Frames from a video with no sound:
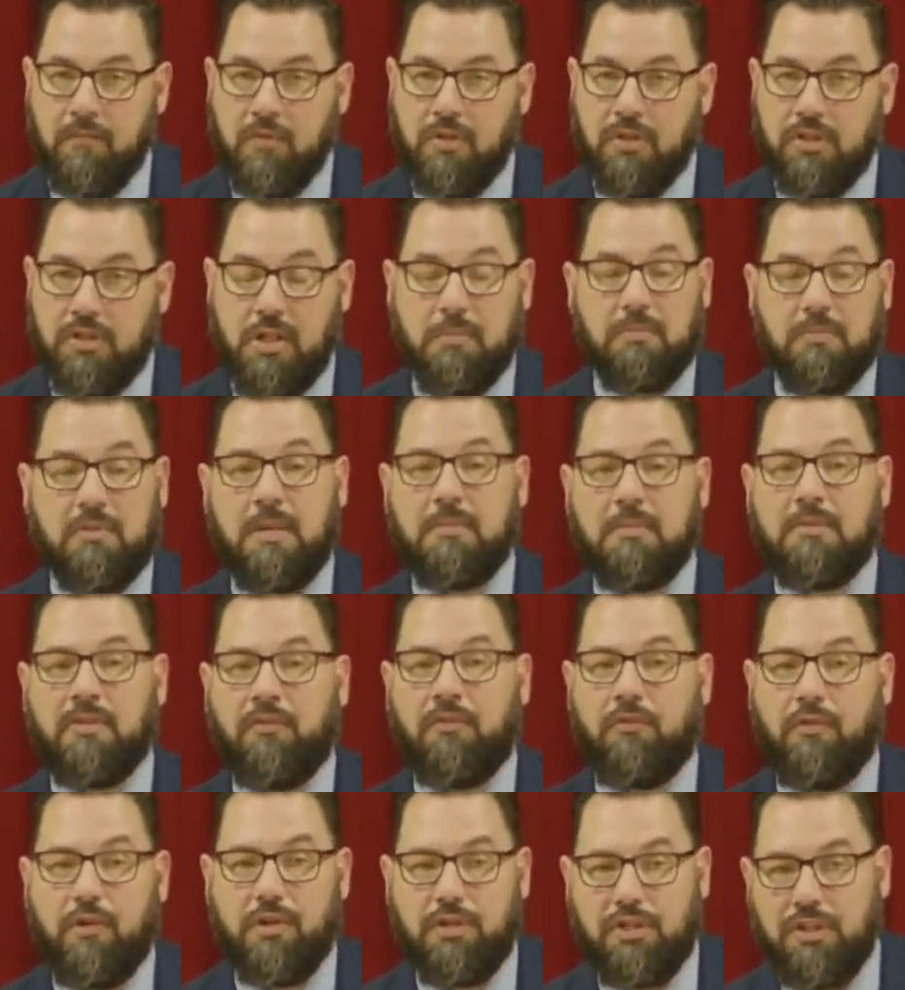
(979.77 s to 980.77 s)
Sometimes,
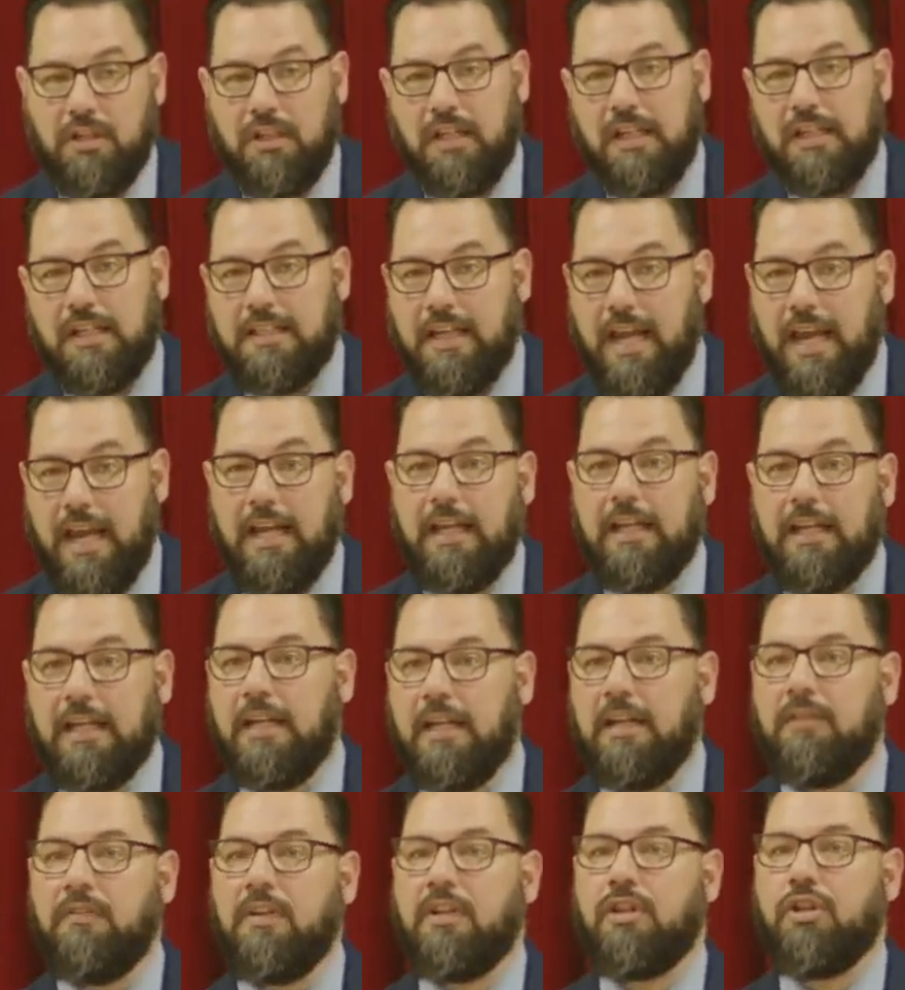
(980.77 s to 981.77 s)
unfortunately, it's alien
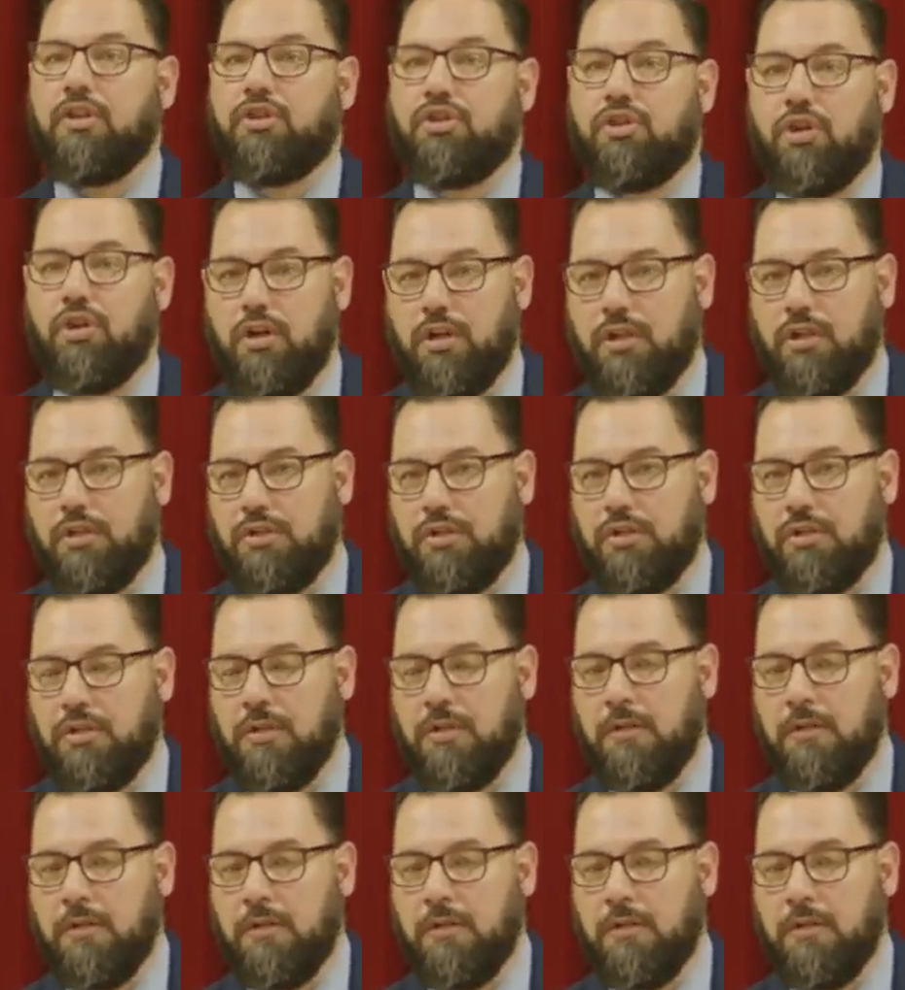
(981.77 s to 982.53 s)
even to church.